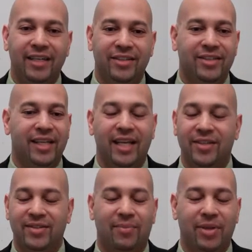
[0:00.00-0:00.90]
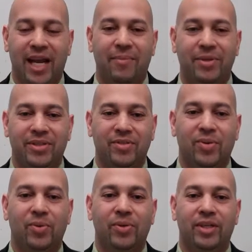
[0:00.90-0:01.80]
just in case something happens at
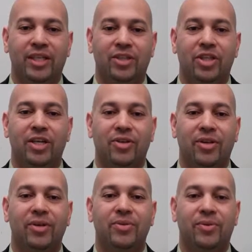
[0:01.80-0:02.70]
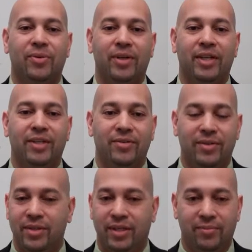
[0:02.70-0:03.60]
school and you need to change your clothes, or you need to,
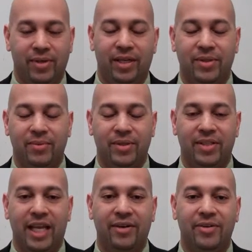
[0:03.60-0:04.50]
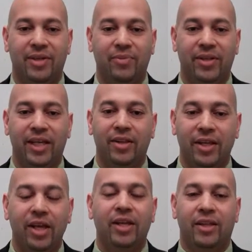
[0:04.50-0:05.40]
get a stain or something like that.